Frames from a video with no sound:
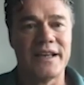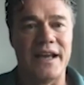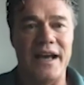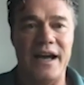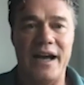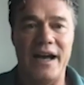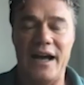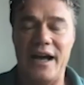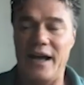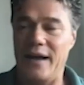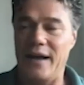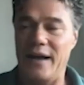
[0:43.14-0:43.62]

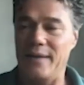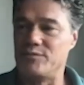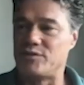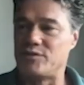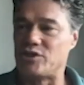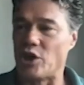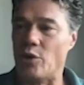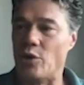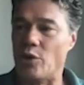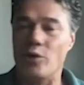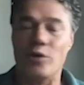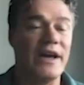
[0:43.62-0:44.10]
Uh,
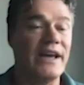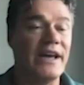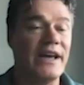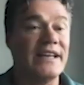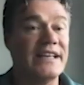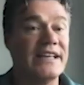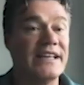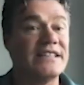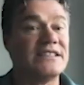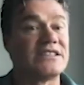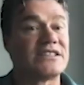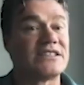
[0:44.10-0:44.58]
so
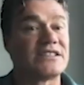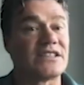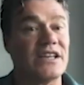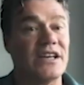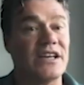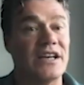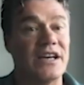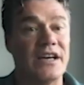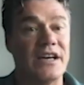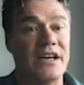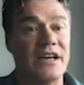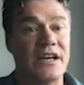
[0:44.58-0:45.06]
it is
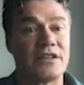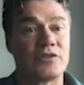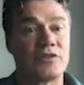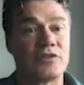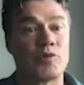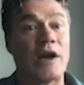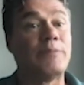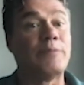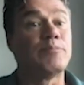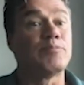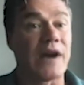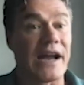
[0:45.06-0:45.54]
uh,
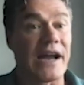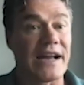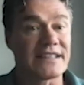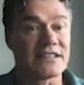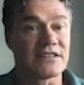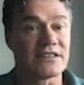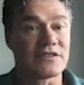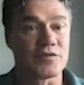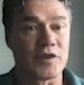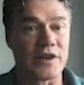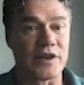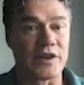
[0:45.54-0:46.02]
great
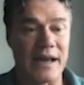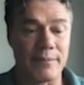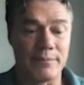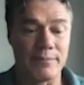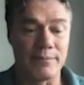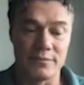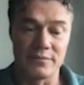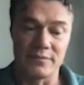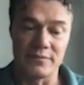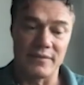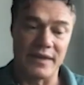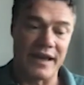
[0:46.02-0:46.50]
practice for
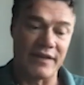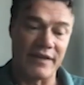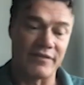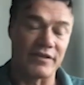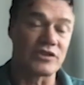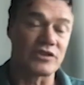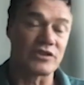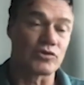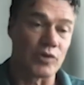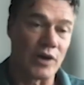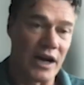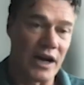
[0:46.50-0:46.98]
them,
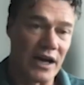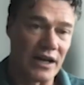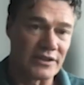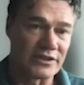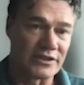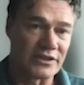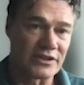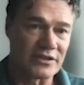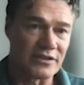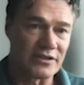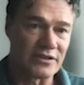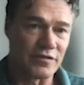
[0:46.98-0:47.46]
having
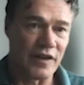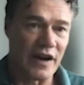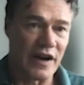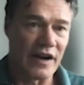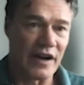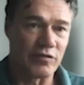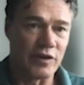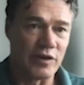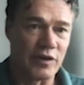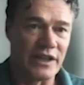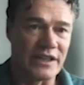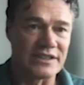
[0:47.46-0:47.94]
trials
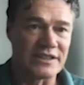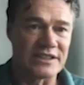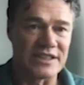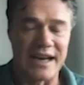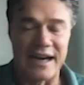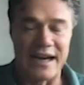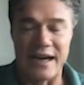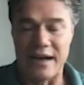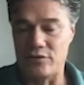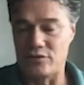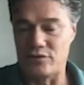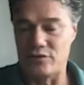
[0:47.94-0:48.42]
five weeks
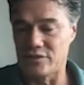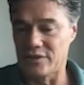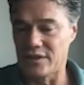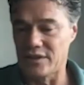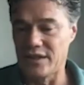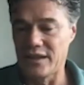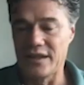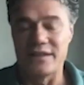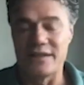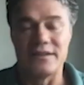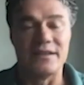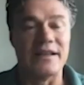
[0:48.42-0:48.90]
out,
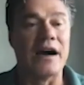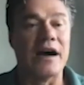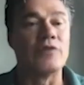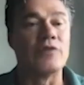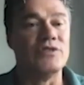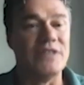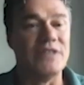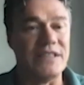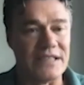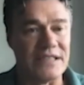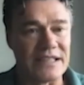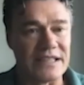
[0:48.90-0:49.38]
now
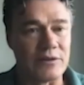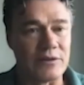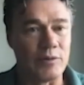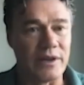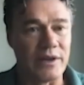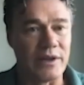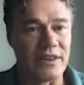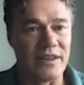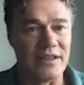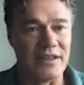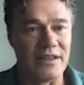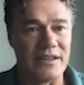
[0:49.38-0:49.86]
dealing
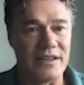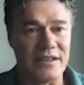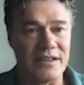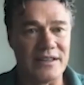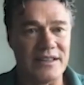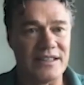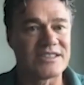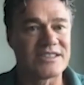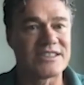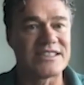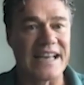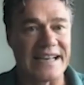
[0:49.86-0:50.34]
with the,
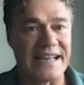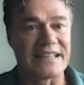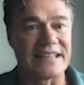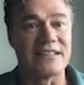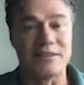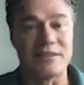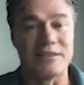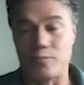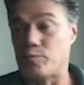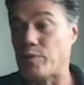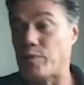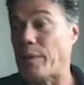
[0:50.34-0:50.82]
the
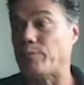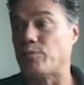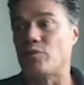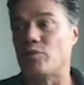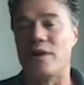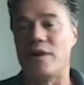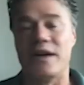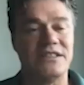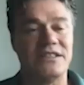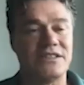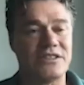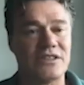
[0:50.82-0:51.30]
second
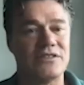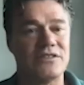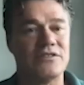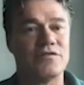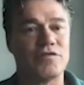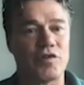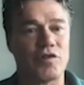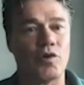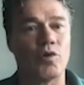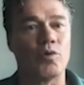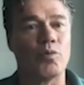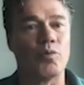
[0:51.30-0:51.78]

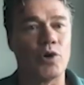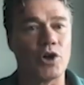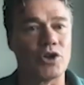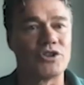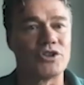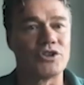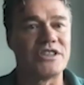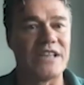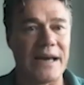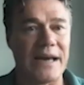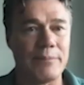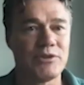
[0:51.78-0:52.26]
preparation for
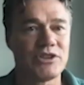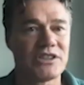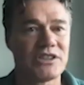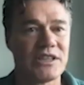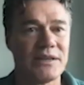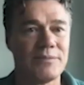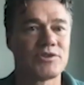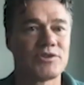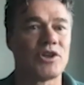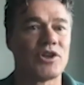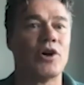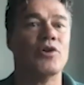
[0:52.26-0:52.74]
World
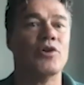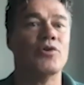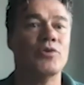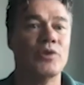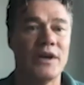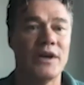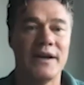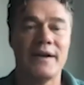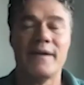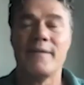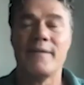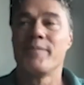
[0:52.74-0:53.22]
Championships.
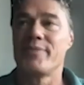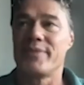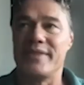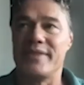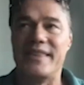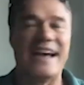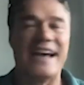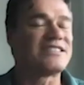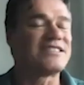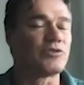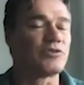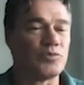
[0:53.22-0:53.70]
So
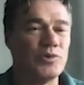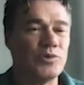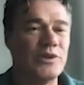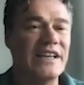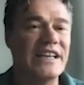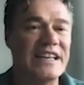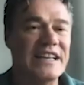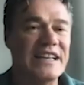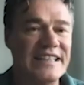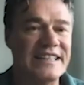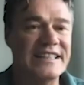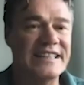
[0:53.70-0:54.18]
that's
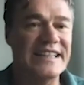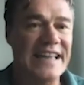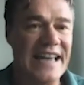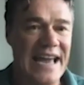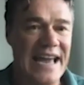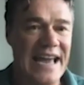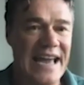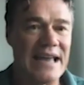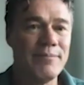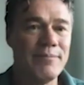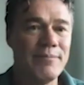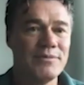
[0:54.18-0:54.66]
really
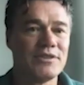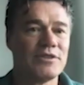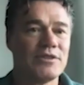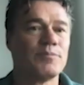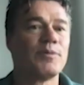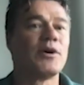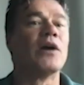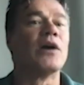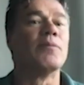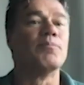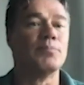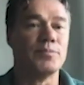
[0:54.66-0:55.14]
the aim, to
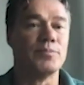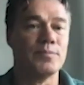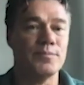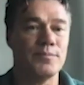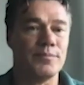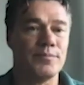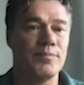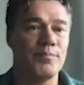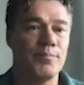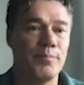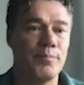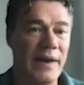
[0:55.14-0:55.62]

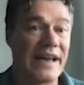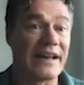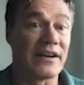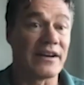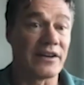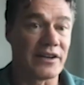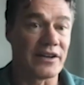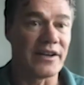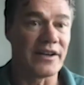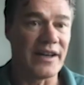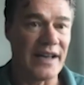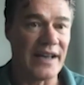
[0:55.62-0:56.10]
become
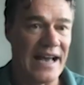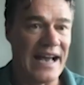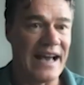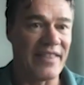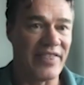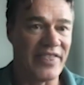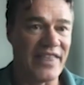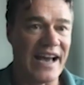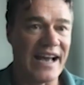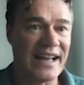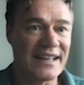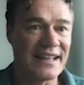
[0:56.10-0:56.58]
better
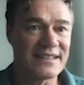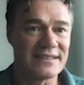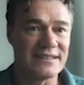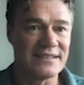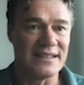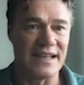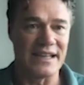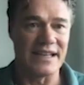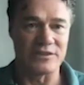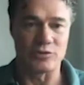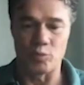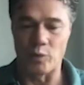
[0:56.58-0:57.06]
at that
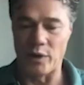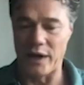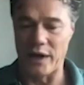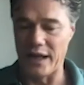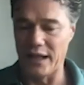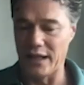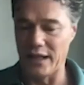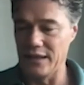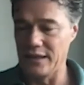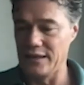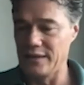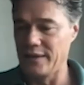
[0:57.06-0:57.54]
as
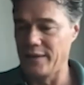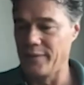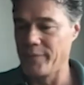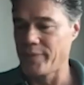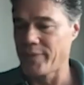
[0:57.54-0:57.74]
well.